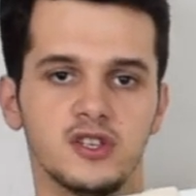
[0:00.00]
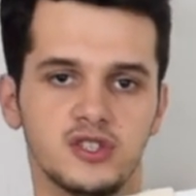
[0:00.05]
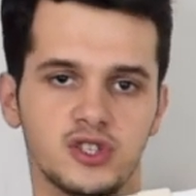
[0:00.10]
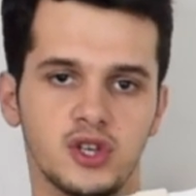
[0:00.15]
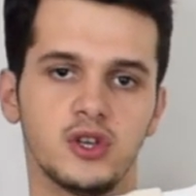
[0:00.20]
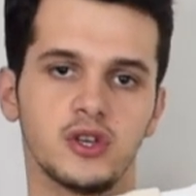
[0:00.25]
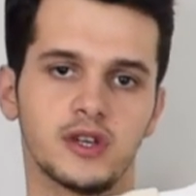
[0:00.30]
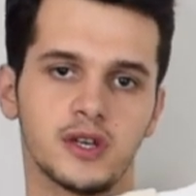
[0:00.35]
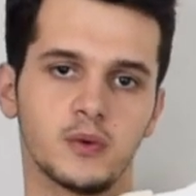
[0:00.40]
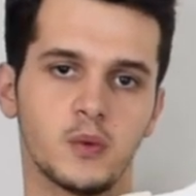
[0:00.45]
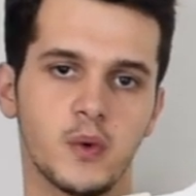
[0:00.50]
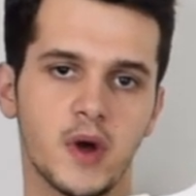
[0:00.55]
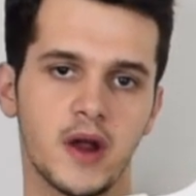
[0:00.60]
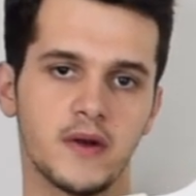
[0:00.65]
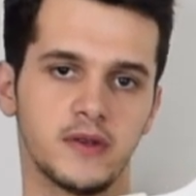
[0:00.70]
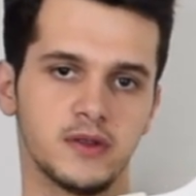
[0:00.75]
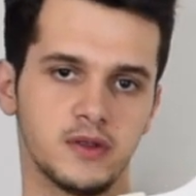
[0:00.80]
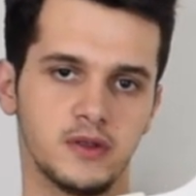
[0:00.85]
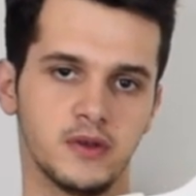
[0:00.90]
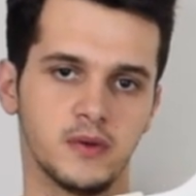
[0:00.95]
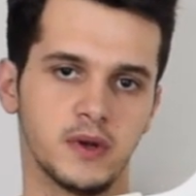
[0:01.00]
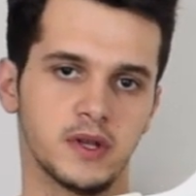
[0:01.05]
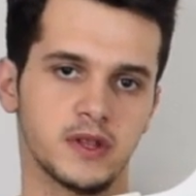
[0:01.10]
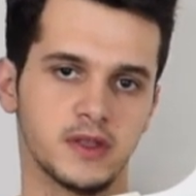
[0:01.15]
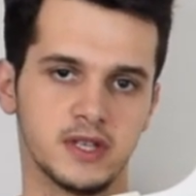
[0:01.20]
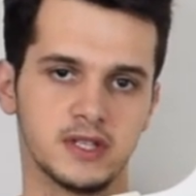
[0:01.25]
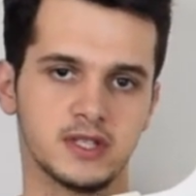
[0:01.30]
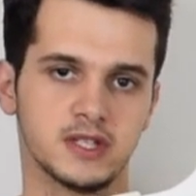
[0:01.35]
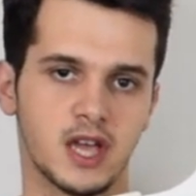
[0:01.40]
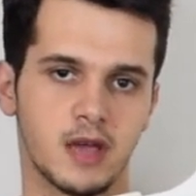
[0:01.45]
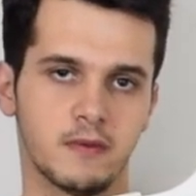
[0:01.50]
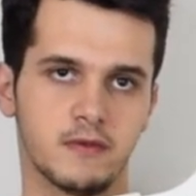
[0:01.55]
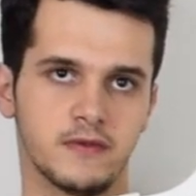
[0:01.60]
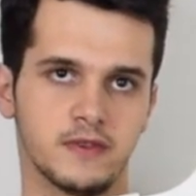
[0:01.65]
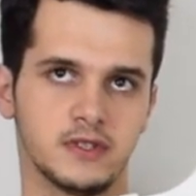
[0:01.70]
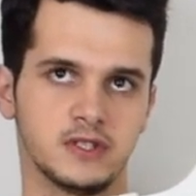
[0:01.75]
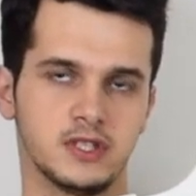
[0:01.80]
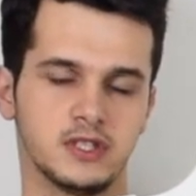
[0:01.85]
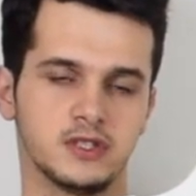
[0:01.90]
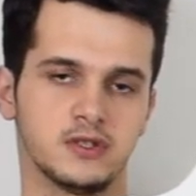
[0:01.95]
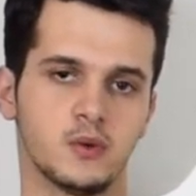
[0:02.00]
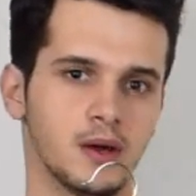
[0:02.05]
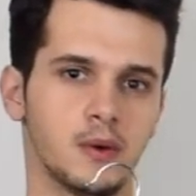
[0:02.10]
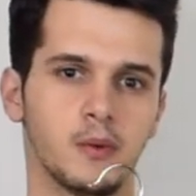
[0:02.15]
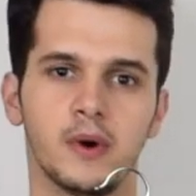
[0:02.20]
so you can wear it during this time of the season